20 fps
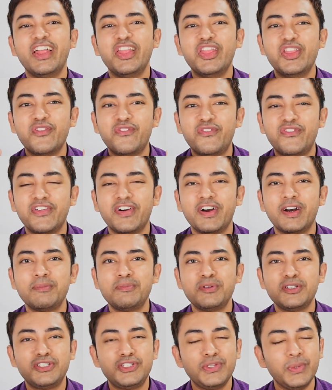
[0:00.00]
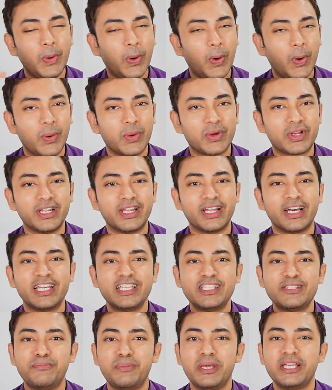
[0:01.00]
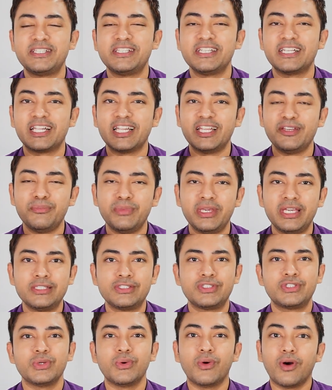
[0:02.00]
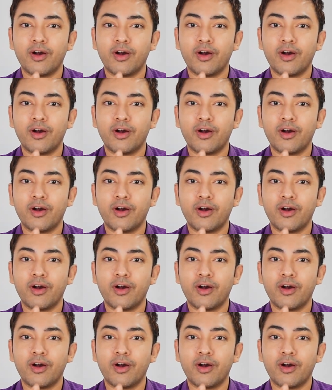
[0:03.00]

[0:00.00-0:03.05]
The verb to organize basically means to